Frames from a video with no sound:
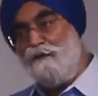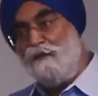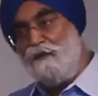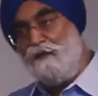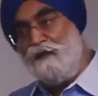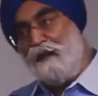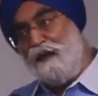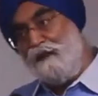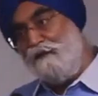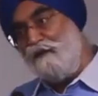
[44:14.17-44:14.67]
to
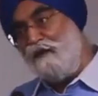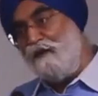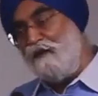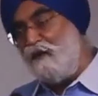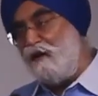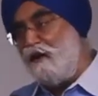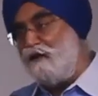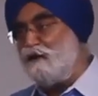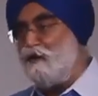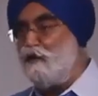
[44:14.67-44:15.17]
deliver
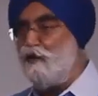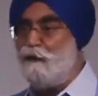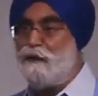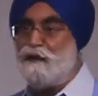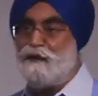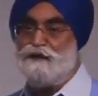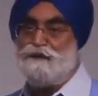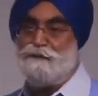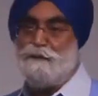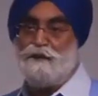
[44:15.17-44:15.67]
on global
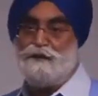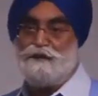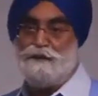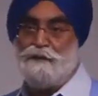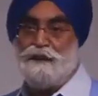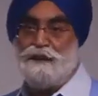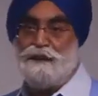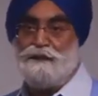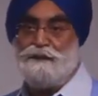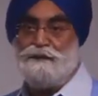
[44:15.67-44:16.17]

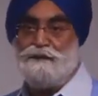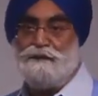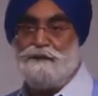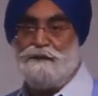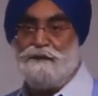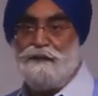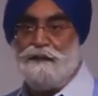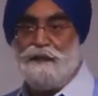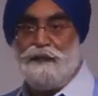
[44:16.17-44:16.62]
responsibilities.